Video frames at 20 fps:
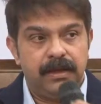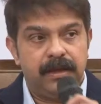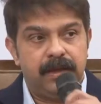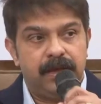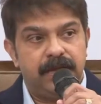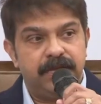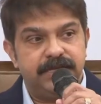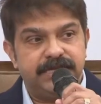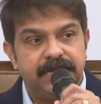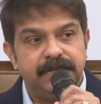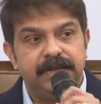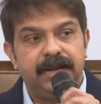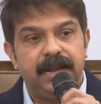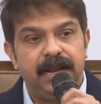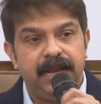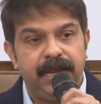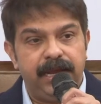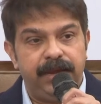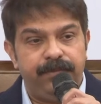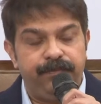
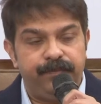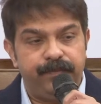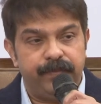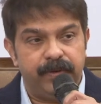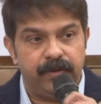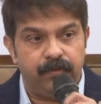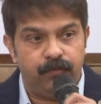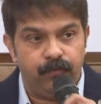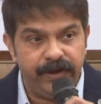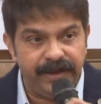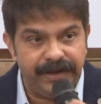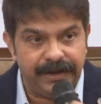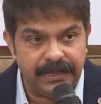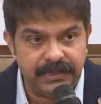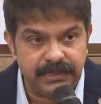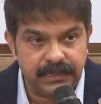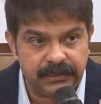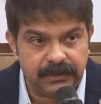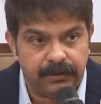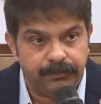generally uh, we
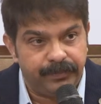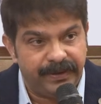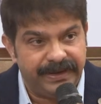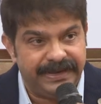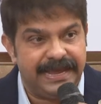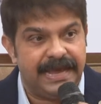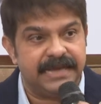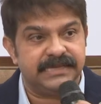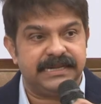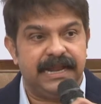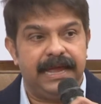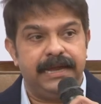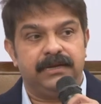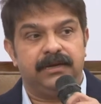run the company as like a